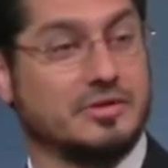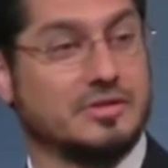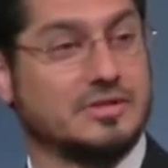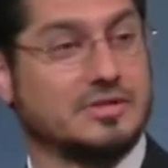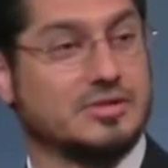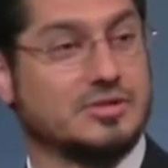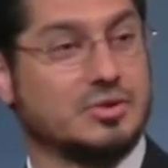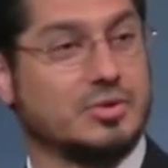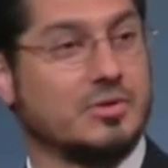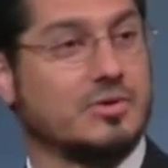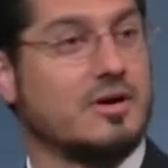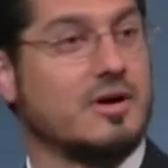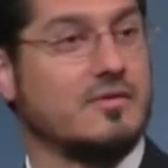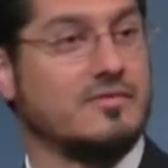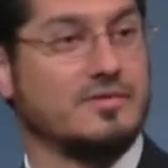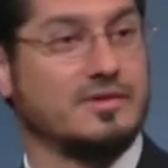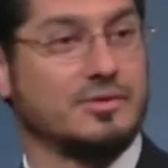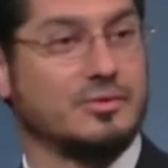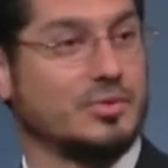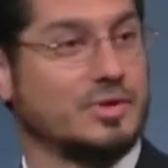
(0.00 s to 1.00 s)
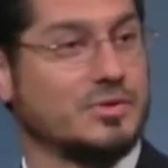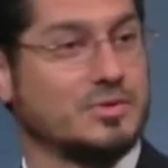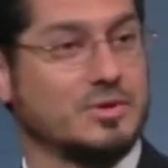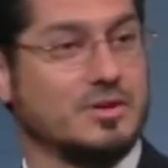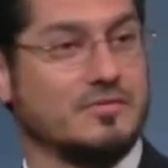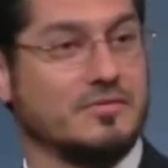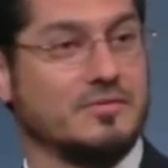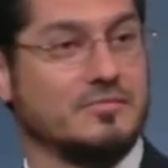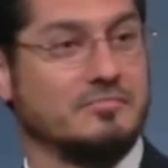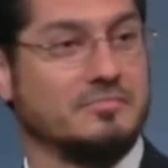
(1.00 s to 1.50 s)
There is no conflict
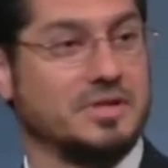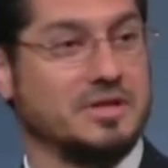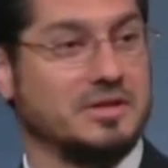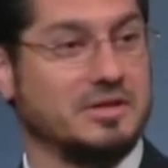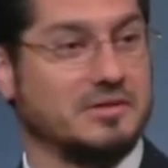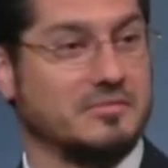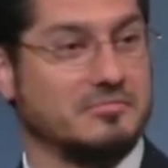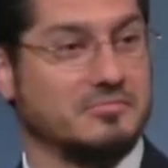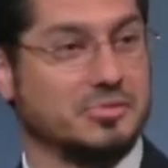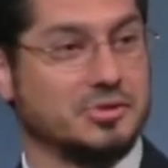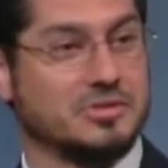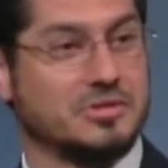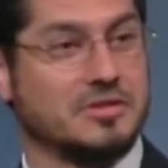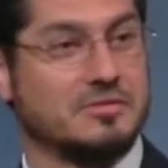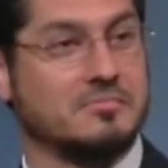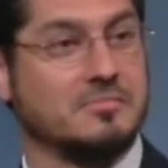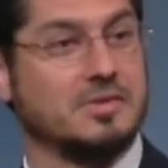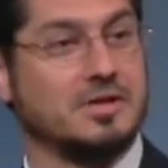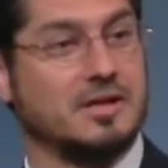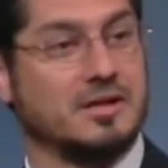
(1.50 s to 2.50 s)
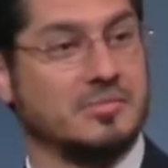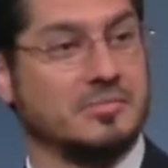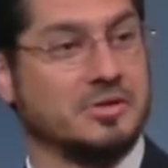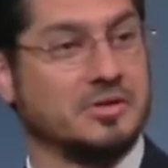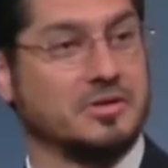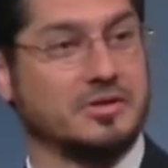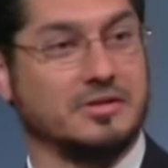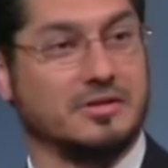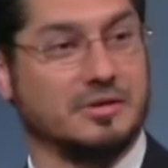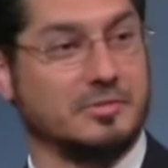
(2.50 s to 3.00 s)
whatsoever in being Muslim and
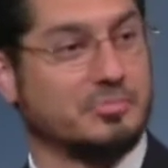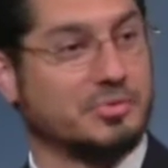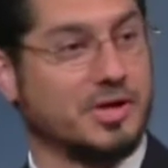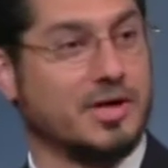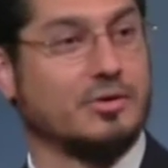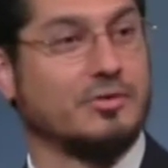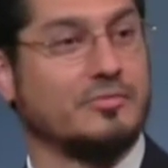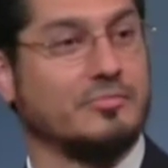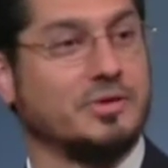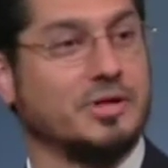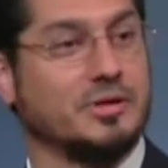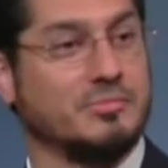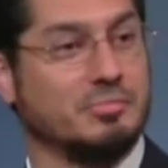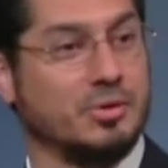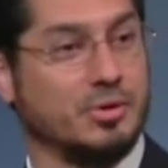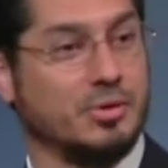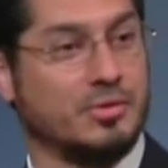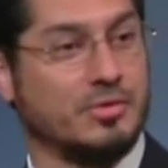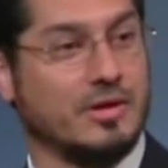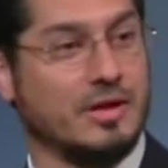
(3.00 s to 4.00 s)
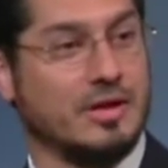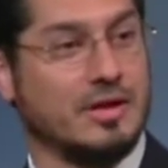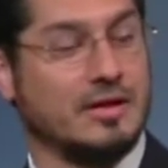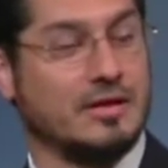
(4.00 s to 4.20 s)
American. They're proud of being both,